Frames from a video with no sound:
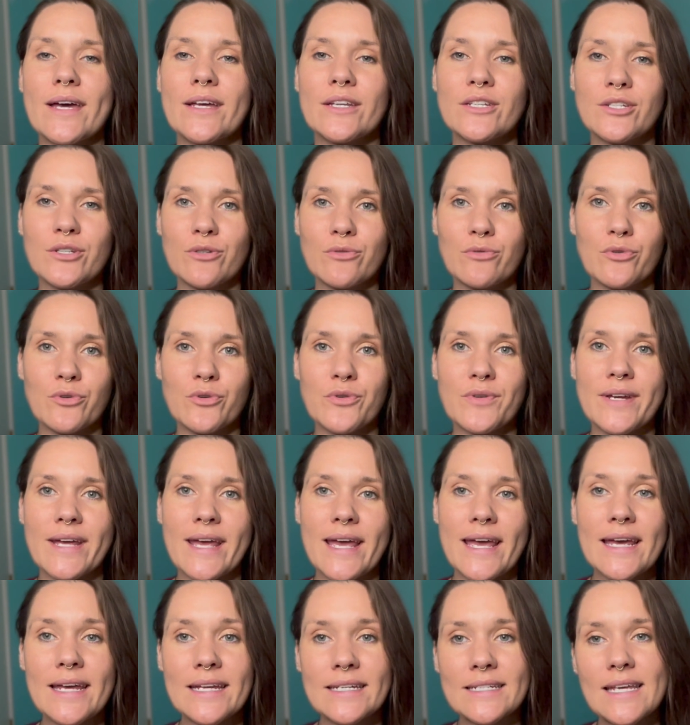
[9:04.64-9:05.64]
to
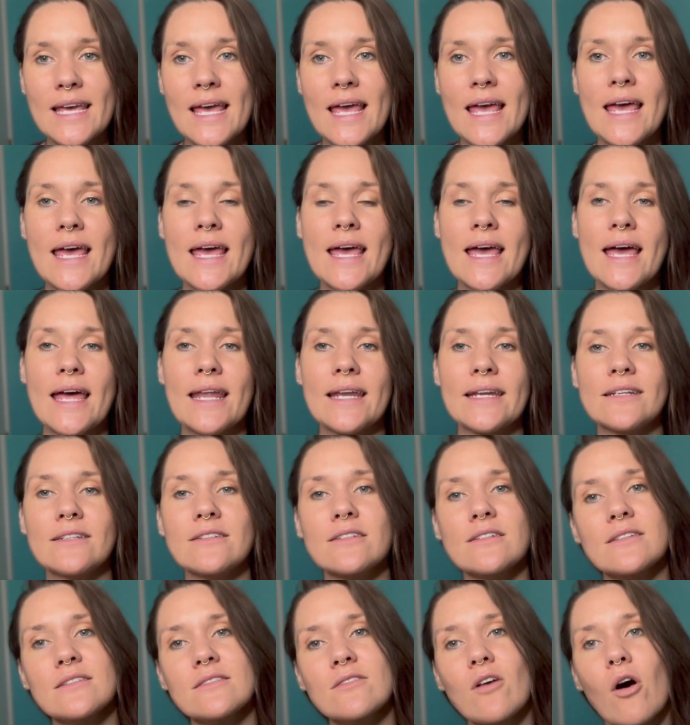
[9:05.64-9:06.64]
create. And it
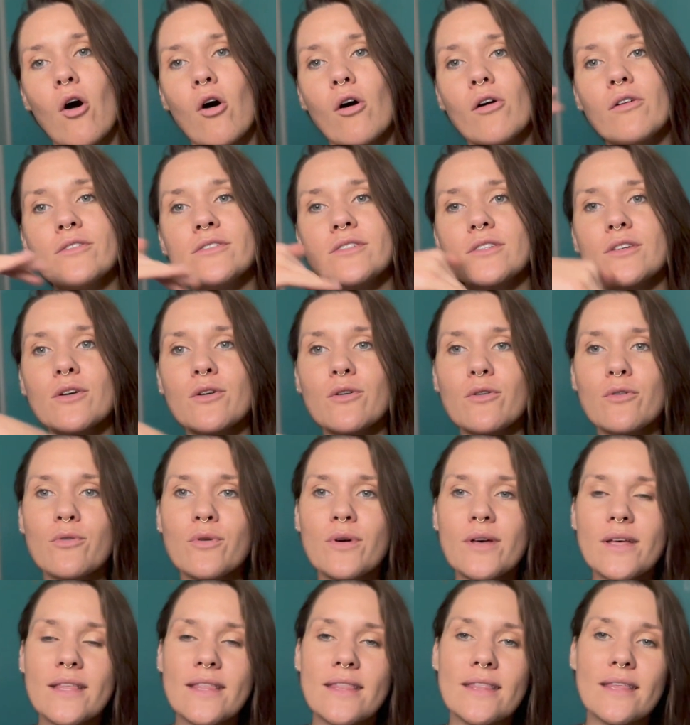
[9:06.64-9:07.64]
is also
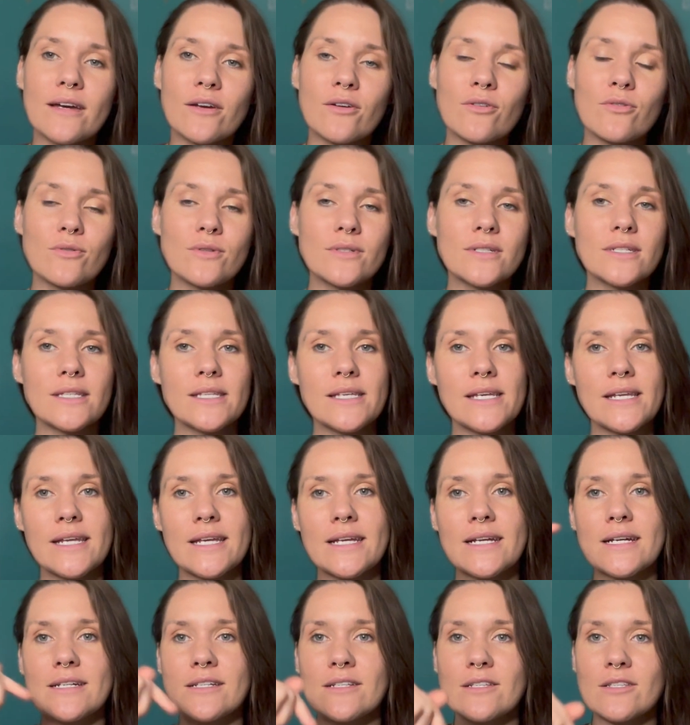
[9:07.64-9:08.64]
that
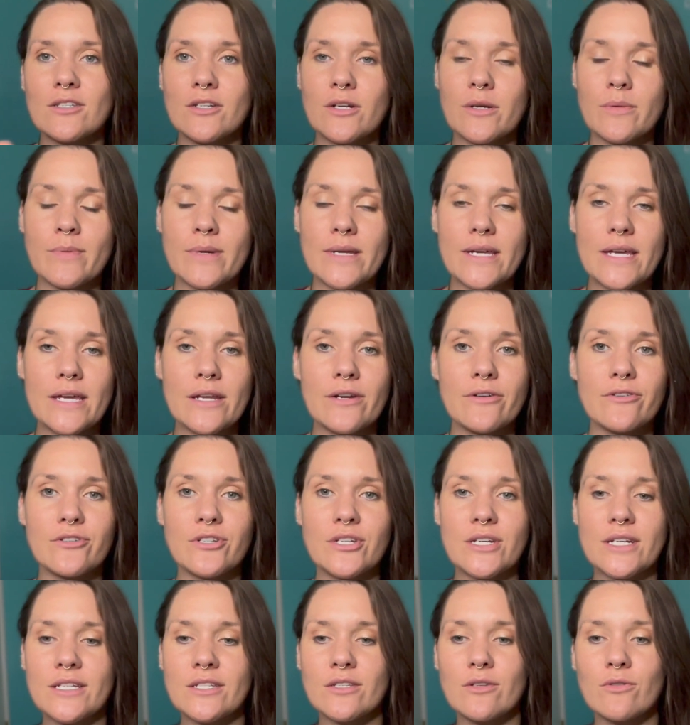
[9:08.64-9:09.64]
Kundalini and serpent
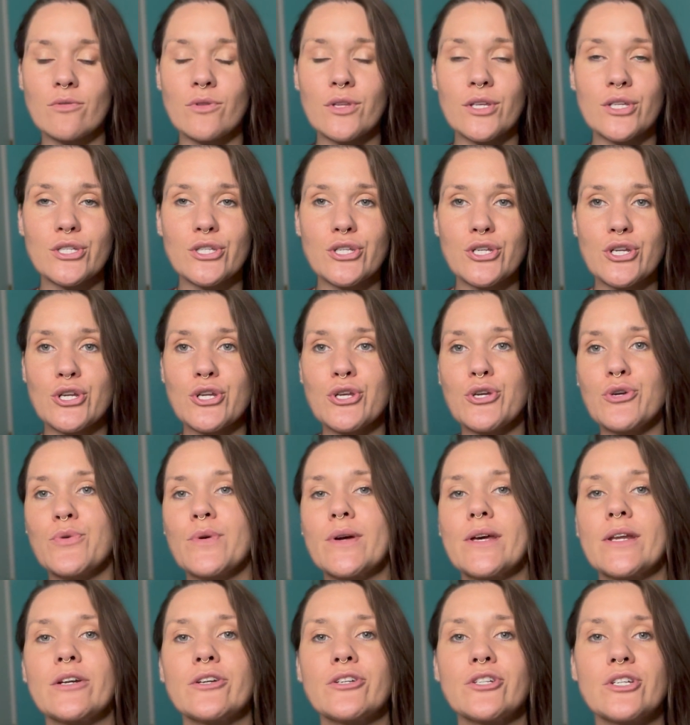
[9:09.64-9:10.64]
energy. So this new
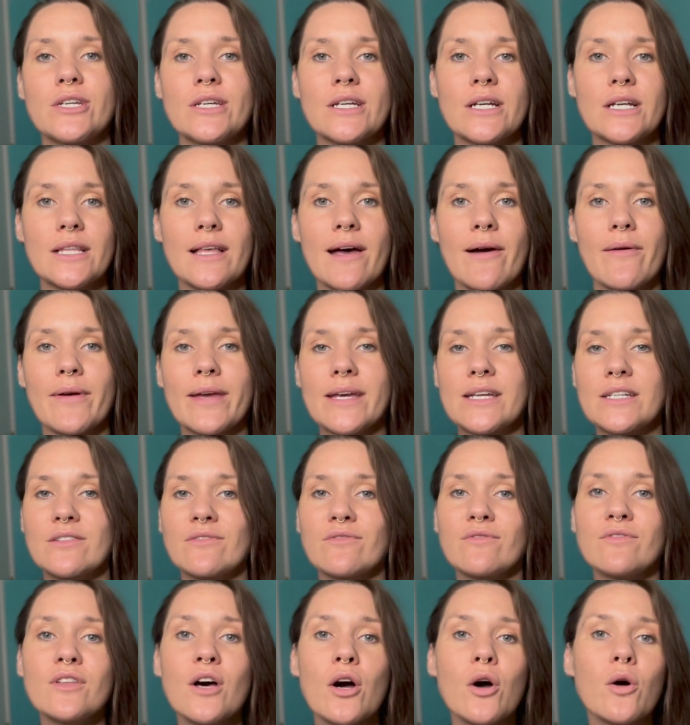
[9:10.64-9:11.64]
energy, allowing it to
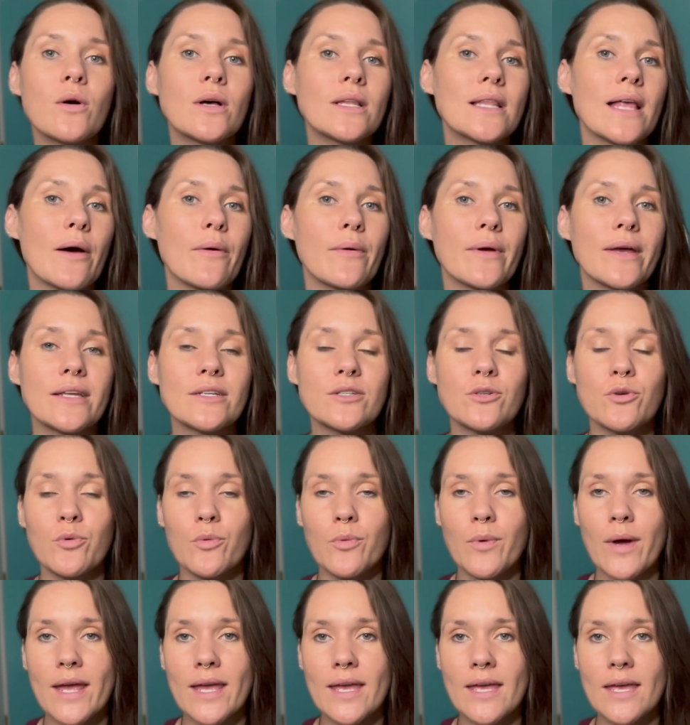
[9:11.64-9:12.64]
flow, allowing it to
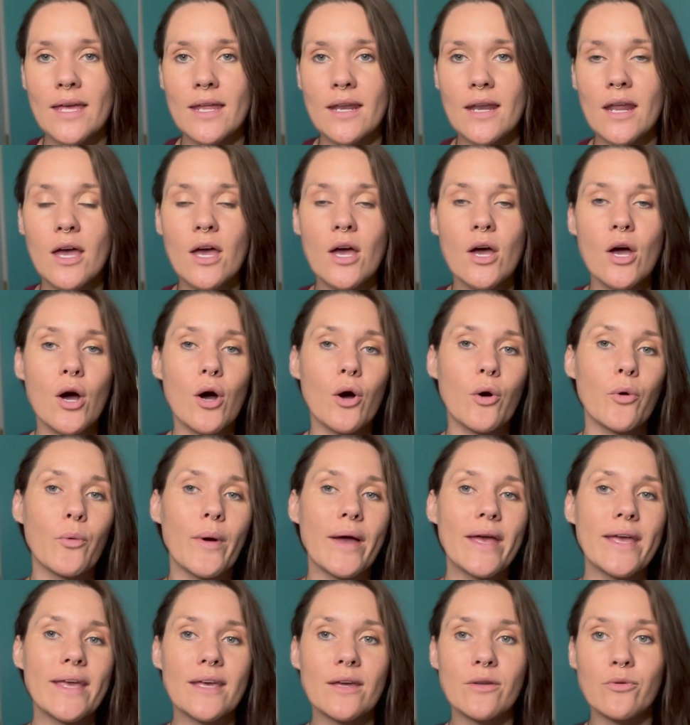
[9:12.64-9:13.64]
awaken,
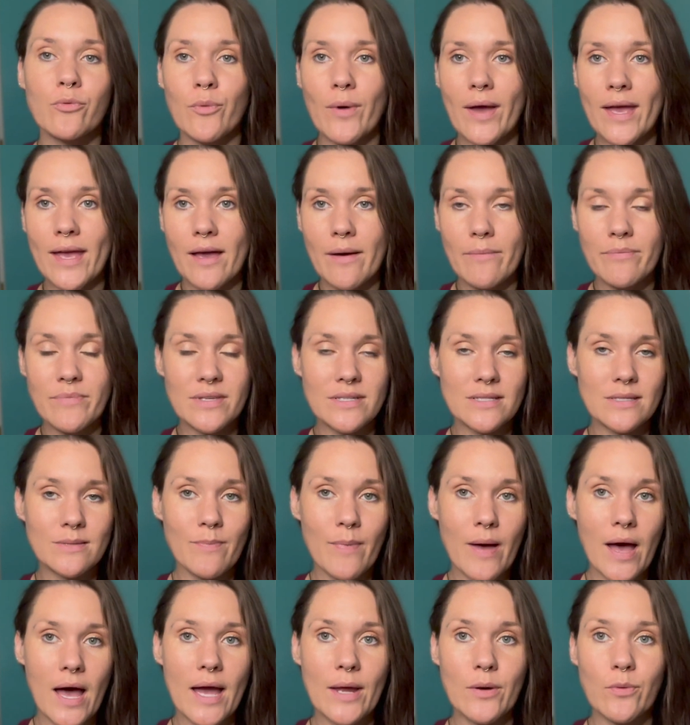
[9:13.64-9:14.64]
wake up the
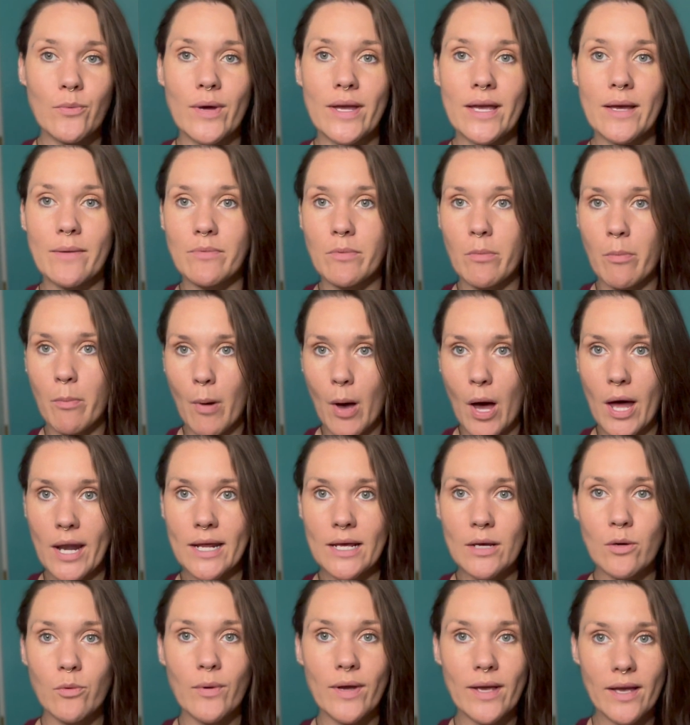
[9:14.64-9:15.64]
spine, wake up the
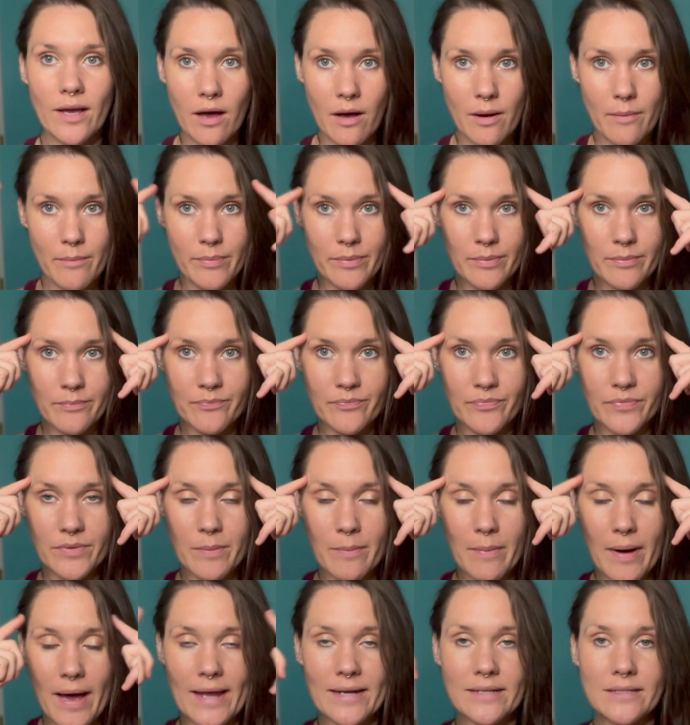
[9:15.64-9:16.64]
body, wake up the
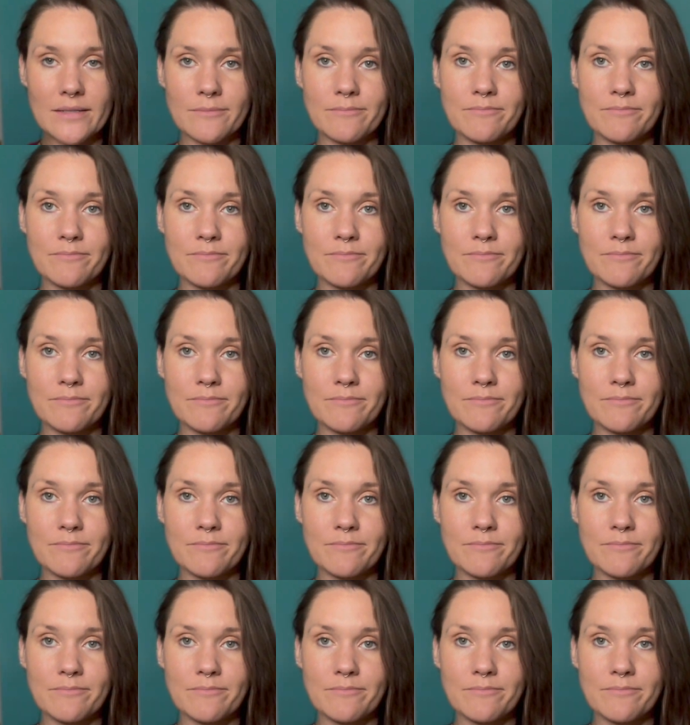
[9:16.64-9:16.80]
mind